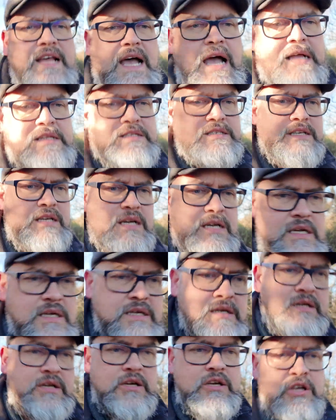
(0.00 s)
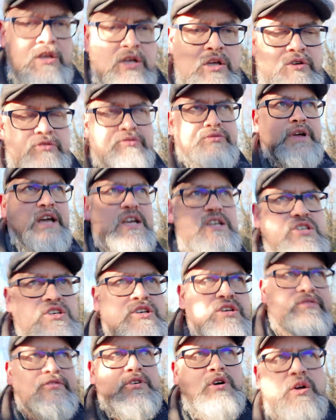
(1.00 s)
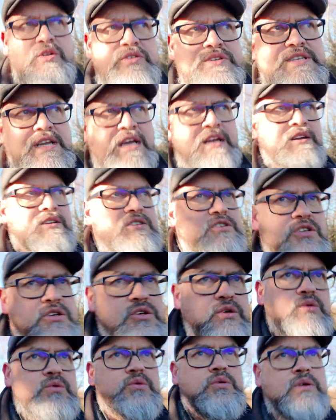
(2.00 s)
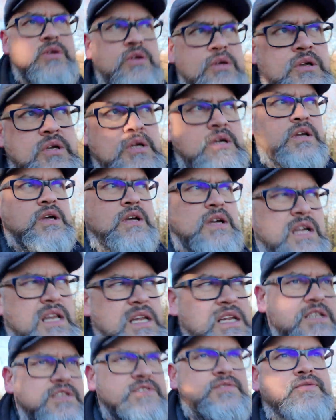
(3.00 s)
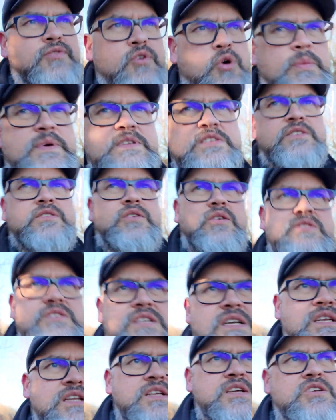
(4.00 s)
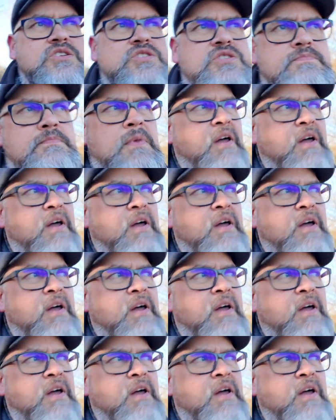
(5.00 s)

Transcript: that creation of content to at least 4 bits of content each